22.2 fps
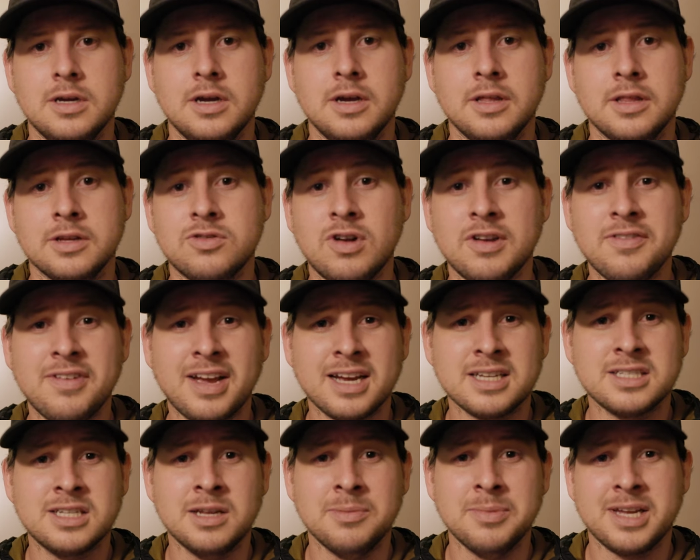The
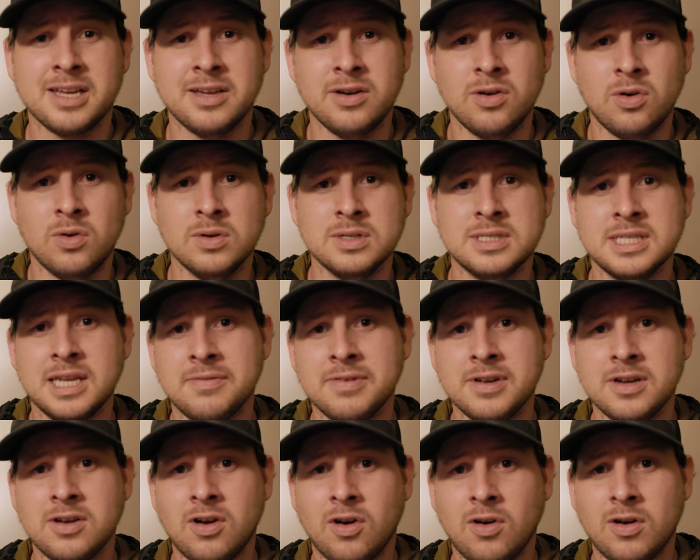Trayvax Summit can hold
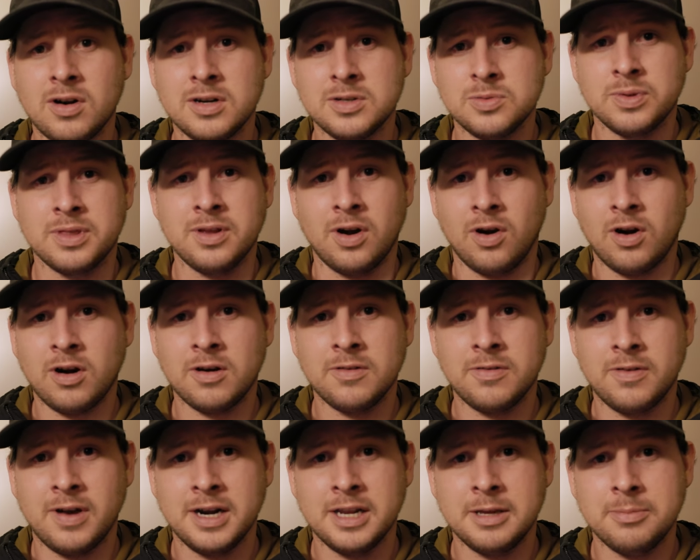7 cards with an
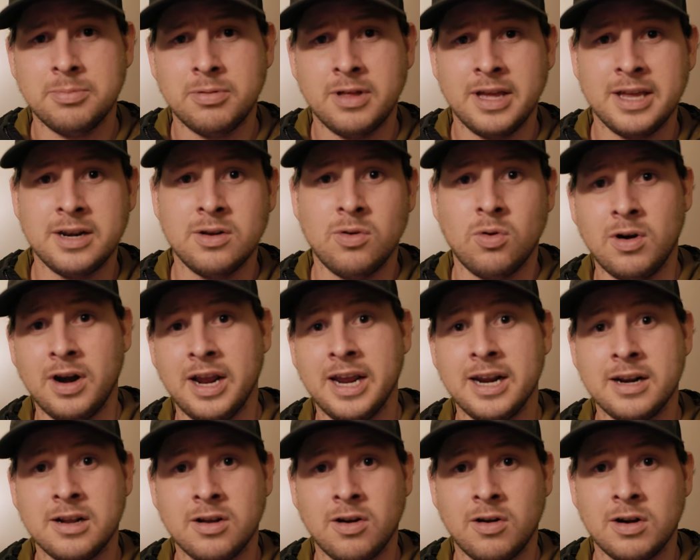RFID plate or
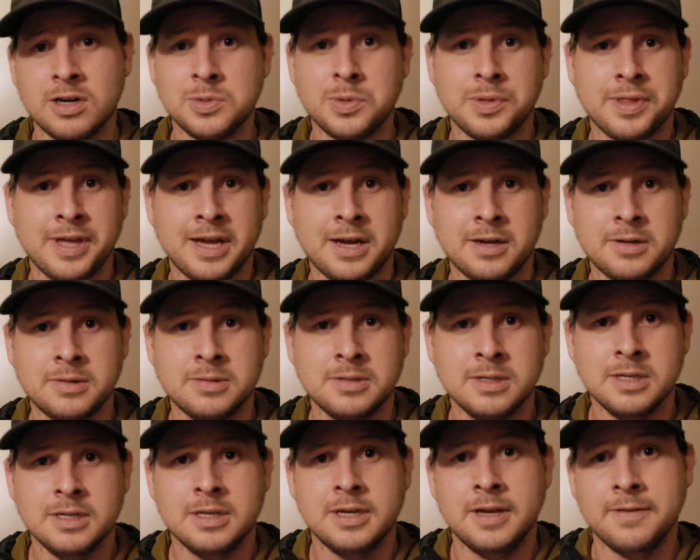8 cards without.
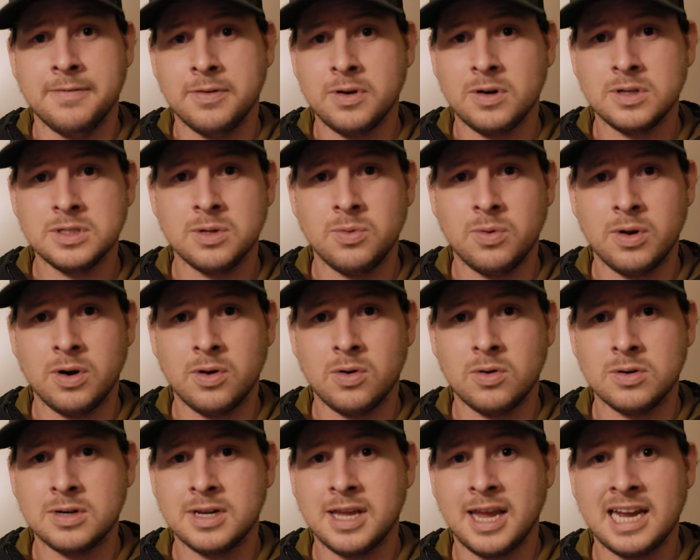If you also want to
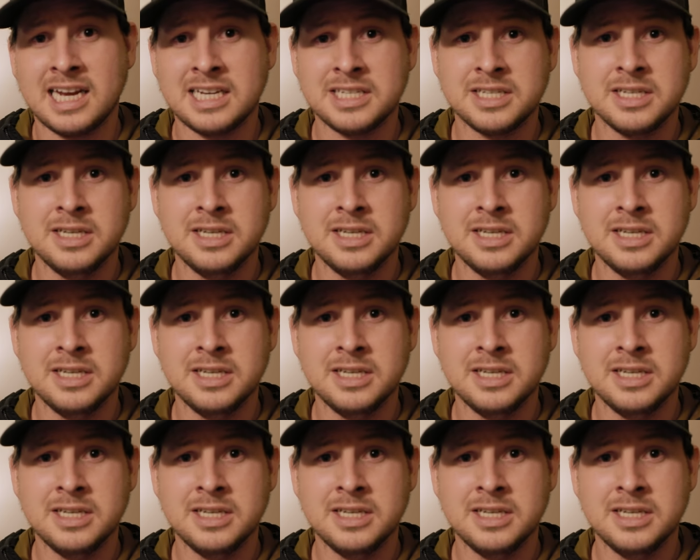hold cash,